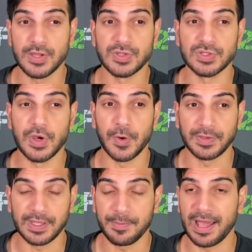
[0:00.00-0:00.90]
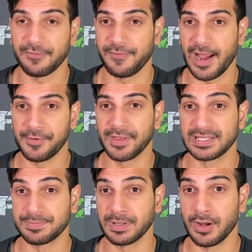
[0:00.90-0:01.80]
knowing the amount of fire that
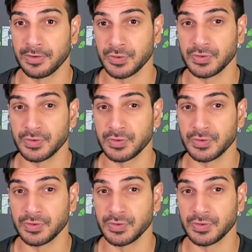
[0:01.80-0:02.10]
he's been under,